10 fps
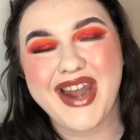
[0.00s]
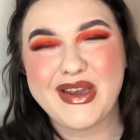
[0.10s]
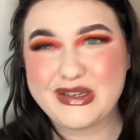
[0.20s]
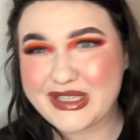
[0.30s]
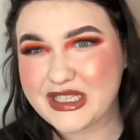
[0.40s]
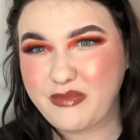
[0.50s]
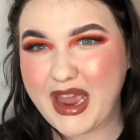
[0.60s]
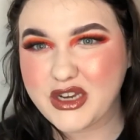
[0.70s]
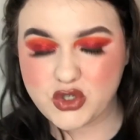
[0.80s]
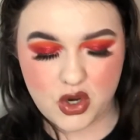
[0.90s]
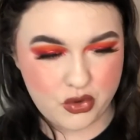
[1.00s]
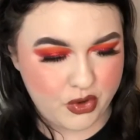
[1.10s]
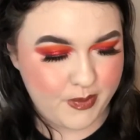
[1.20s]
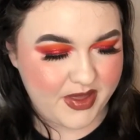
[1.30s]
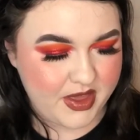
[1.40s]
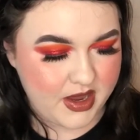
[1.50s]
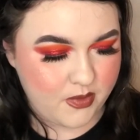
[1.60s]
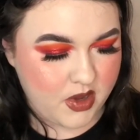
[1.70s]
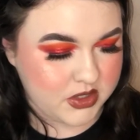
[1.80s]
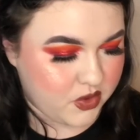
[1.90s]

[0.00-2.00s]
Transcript: Lucy's Patreon group, I think it was,